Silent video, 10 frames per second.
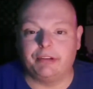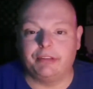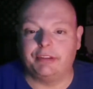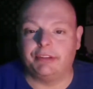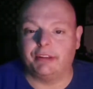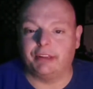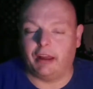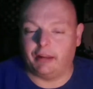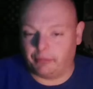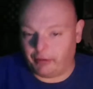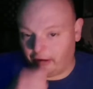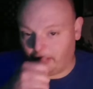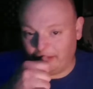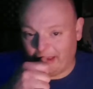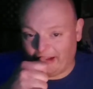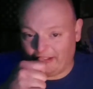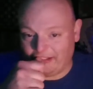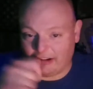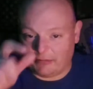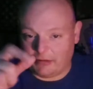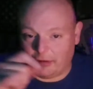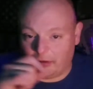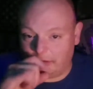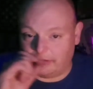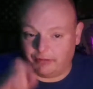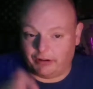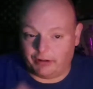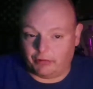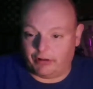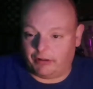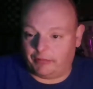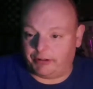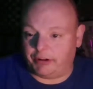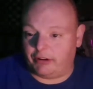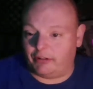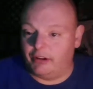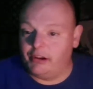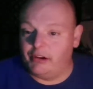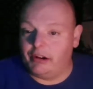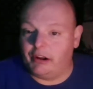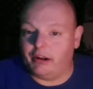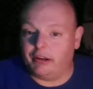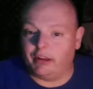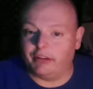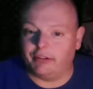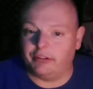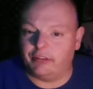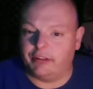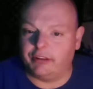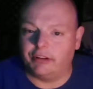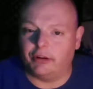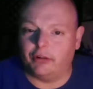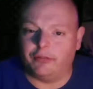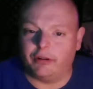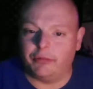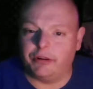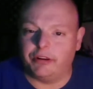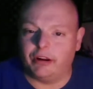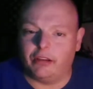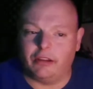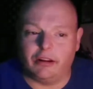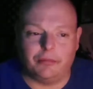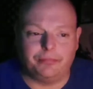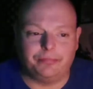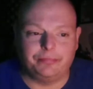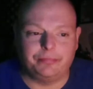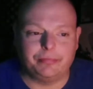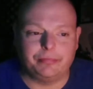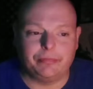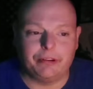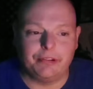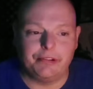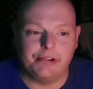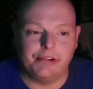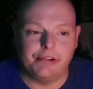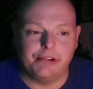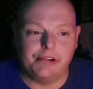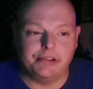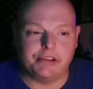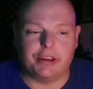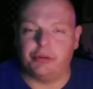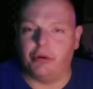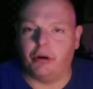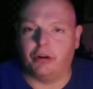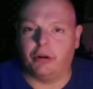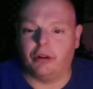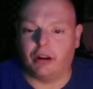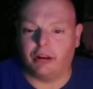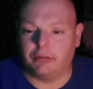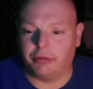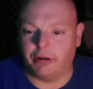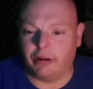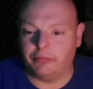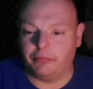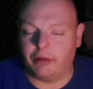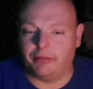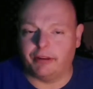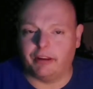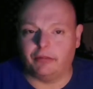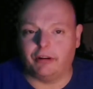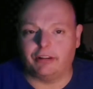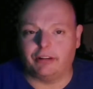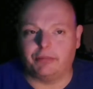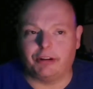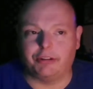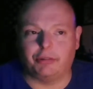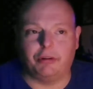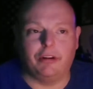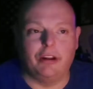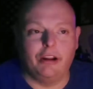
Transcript: things like that. But yeah, check out my post if you guys want on my channel. It has the link to the GoFundMe. It's got a QR code on it, but I'm thinking of running a special where